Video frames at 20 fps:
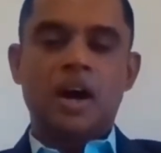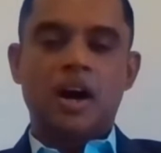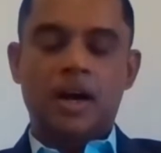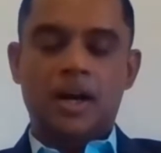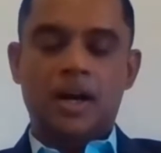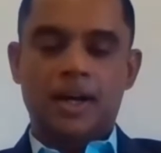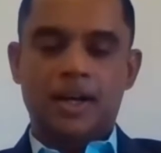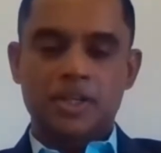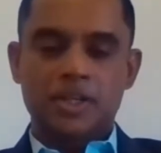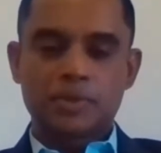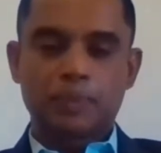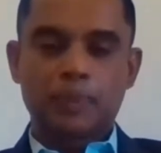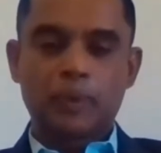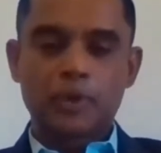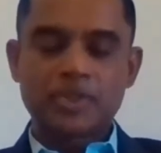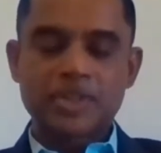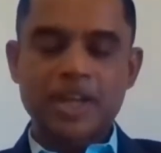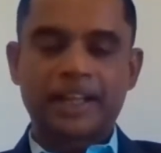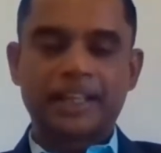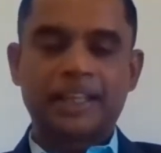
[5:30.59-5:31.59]
uh,
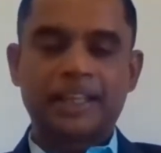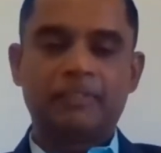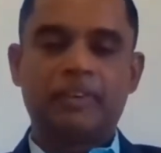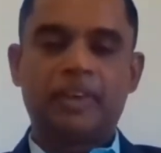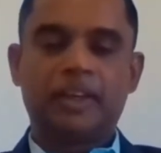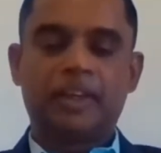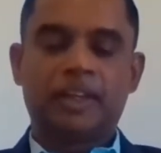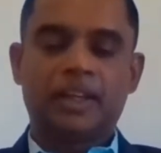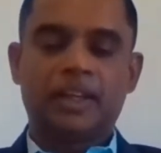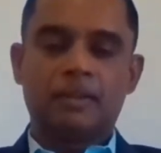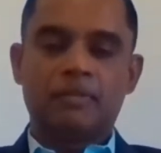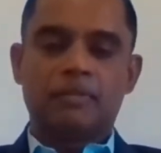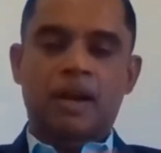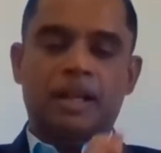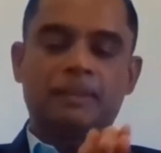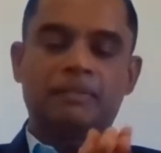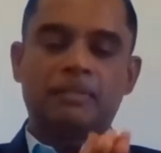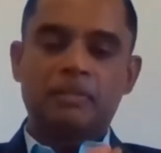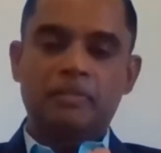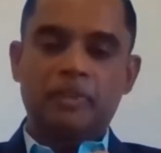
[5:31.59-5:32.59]
sports activity,
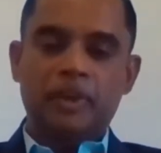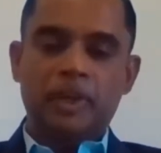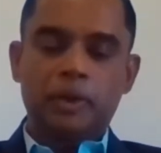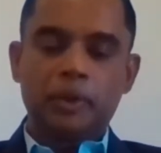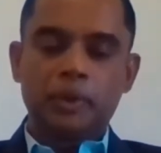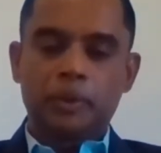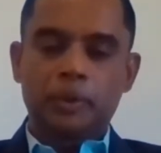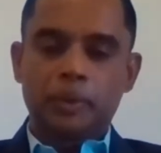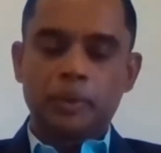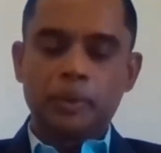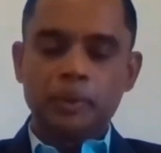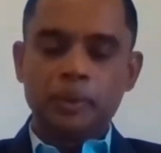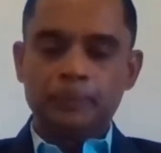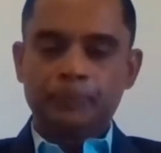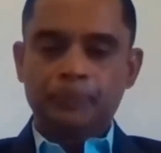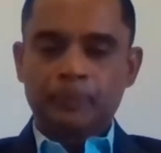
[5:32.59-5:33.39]
whatever we do,